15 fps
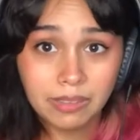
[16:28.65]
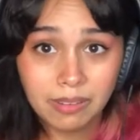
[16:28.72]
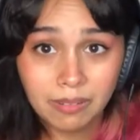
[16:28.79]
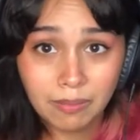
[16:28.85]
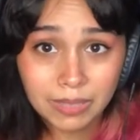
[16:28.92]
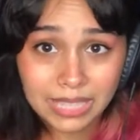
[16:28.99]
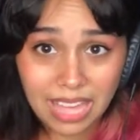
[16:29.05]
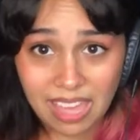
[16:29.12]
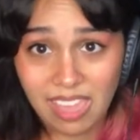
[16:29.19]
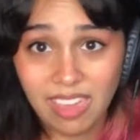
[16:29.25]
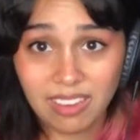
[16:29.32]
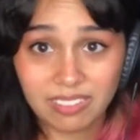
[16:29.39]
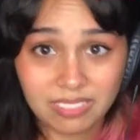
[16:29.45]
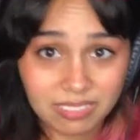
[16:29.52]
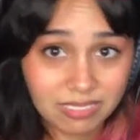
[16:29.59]
What the
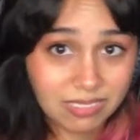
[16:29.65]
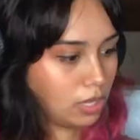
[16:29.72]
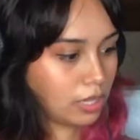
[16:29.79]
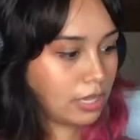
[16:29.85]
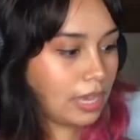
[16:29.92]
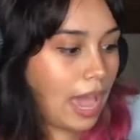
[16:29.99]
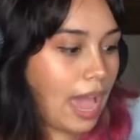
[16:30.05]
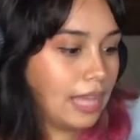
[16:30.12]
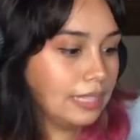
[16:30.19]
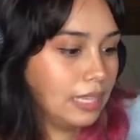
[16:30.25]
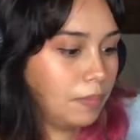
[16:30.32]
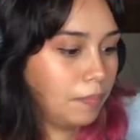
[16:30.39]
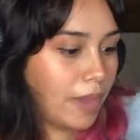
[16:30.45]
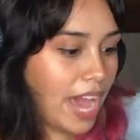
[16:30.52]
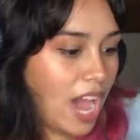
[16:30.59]
heck?
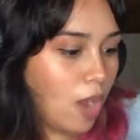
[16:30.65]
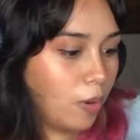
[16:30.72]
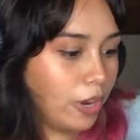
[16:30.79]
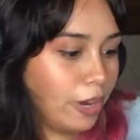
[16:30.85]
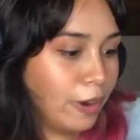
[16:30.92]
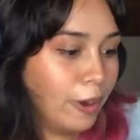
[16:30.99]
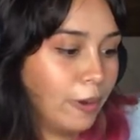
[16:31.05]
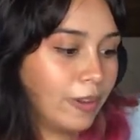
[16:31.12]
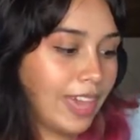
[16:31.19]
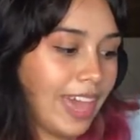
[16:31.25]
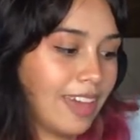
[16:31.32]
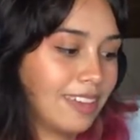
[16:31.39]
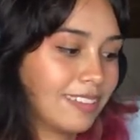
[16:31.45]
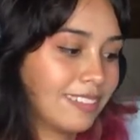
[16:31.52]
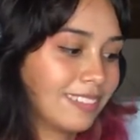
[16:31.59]
Catelyn Power.
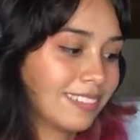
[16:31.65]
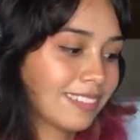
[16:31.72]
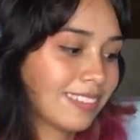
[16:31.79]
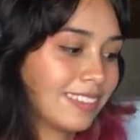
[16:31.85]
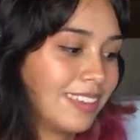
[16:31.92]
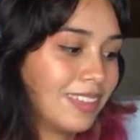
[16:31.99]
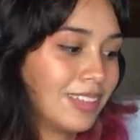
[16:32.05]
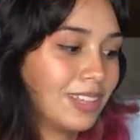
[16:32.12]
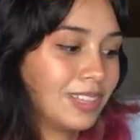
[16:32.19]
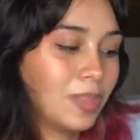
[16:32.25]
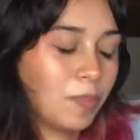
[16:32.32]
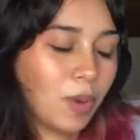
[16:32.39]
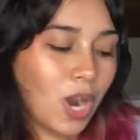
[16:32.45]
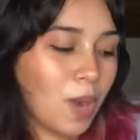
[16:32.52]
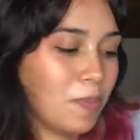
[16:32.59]
Okay. The
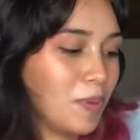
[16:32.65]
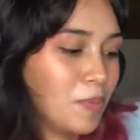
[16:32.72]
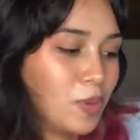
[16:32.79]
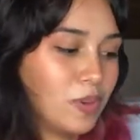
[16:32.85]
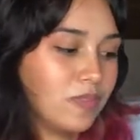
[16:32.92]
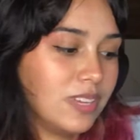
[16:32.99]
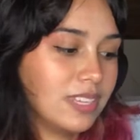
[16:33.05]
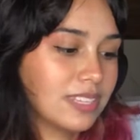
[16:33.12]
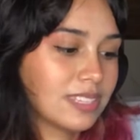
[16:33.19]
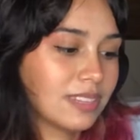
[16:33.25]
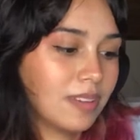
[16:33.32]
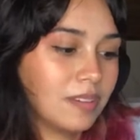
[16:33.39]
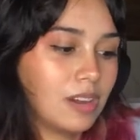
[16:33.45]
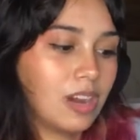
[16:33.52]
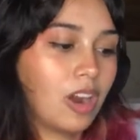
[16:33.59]
Barbie movies
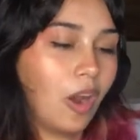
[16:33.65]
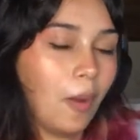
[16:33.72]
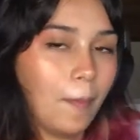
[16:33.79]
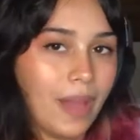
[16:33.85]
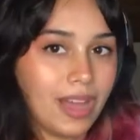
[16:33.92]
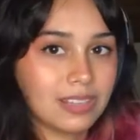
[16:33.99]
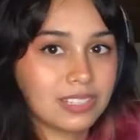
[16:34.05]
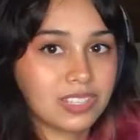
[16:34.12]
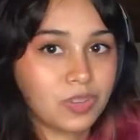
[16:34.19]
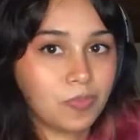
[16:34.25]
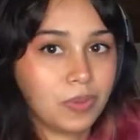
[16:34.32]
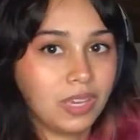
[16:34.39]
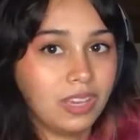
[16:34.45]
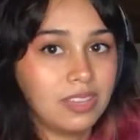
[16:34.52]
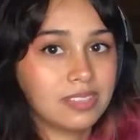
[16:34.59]
are a
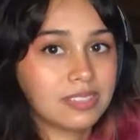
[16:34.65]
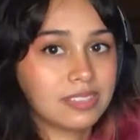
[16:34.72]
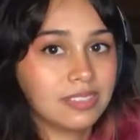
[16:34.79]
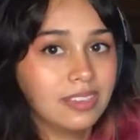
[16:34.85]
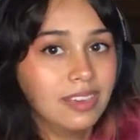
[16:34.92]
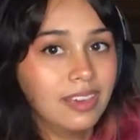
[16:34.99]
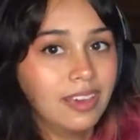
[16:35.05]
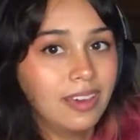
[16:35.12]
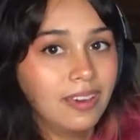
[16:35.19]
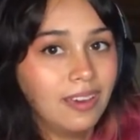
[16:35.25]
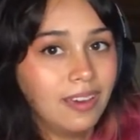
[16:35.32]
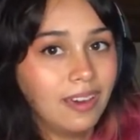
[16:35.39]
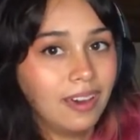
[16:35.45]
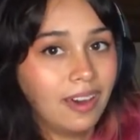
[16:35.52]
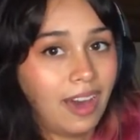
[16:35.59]
masterpiece.
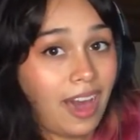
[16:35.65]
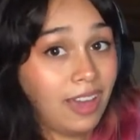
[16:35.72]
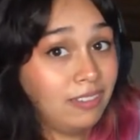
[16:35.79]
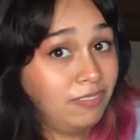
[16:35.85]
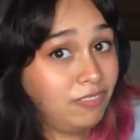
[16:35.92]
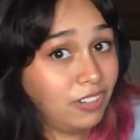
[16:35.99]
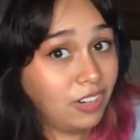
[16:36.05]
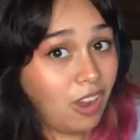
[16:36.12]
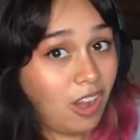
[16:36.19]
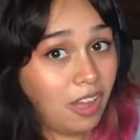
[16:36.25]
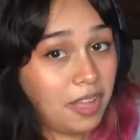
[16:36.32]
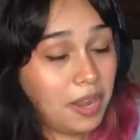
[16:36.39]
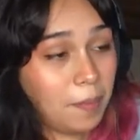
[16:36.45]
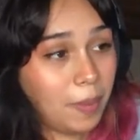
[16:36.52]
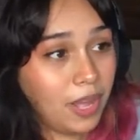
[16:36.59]
I've
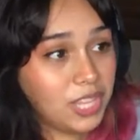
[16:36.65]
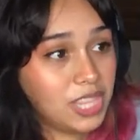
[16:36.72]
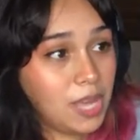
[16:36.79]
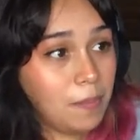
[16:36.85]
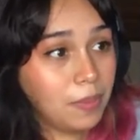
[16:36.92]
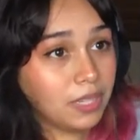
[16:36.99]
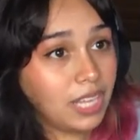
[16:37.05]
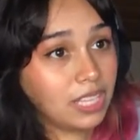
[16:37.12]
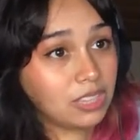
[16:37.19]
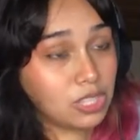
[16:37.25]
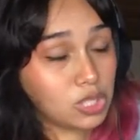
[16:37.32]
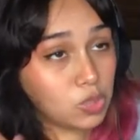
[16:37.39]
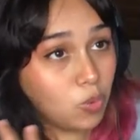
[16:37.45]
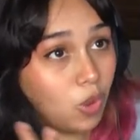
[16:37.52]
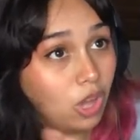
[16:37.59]
forgotten about them, but, like, the
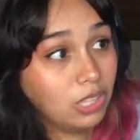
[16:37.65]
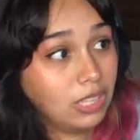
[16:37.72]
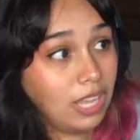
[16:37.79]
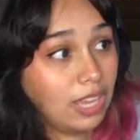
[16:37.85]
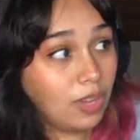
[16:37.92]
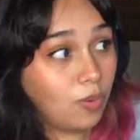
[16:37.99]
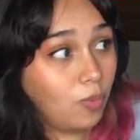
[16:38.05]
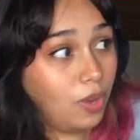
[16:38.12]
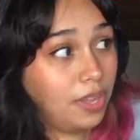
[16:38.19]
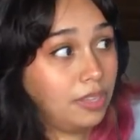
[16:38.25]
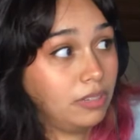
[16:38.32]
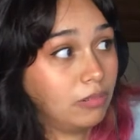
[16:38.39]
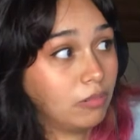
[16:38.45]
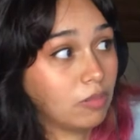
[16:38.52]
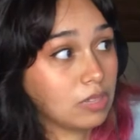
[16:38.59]
Swan Lake
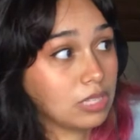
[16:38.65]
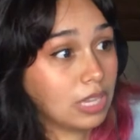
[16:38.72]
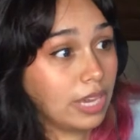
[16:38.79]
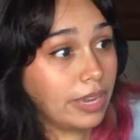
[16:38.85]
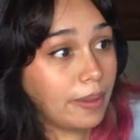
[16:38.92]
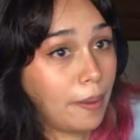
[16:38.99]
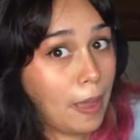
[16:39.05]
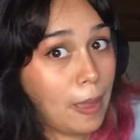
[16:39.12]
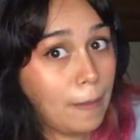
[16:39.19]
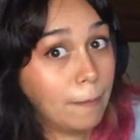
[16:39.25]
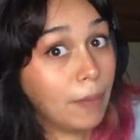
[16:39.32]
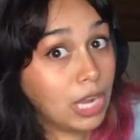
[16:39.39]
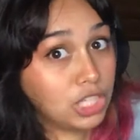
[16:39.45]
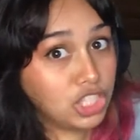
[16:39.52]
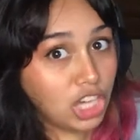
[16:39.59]
one was, like,
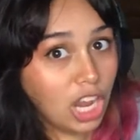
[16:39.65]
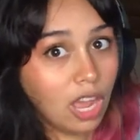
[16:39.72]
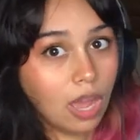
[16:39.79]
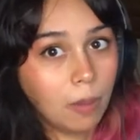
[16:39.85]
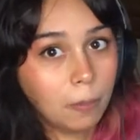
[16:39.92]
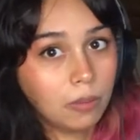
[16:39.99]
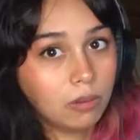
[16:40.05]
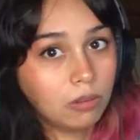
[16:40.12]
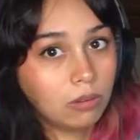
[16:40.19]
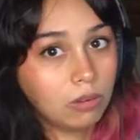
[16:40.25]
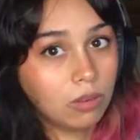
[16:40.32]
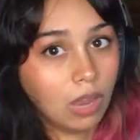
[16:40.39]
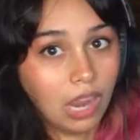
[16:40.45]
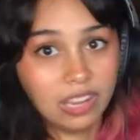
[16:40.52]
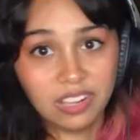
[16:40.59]
my jam.
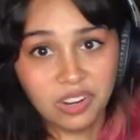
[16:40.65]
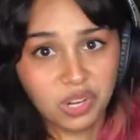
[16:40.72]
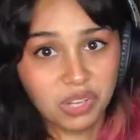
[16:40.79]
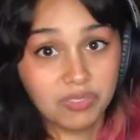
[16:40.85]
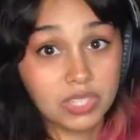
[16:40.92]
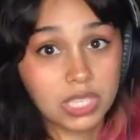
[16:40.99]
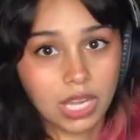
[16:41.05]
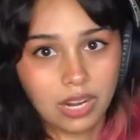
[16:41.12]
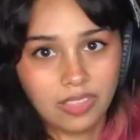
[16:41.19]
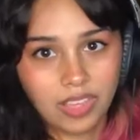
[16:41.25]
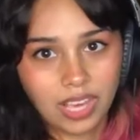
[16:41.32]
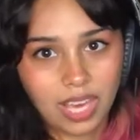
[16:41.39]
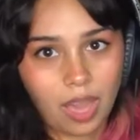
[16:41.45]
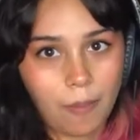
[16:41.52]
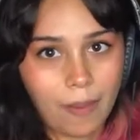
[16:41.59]
And then all of a sudden they
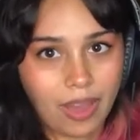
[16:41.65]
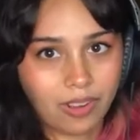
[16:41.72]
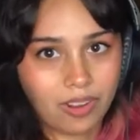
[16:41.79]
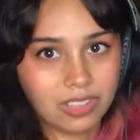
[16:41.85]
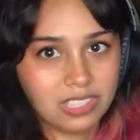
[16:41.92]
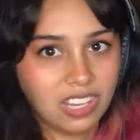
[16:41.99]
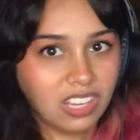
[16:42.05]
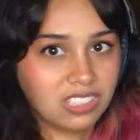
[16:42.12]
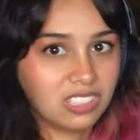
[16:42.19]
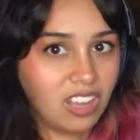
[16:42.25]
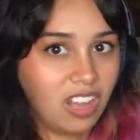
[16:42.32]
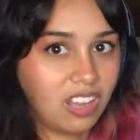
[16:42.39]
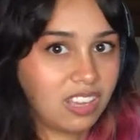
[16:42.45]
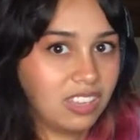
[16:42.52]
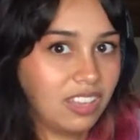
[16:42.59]
came back on
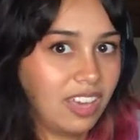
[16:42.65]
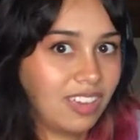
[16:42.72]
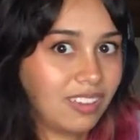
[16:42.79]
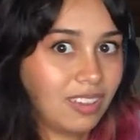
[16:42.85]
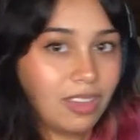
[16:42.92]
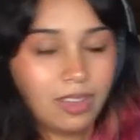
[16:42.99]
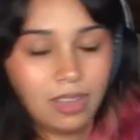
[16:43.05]
TikTok and, like,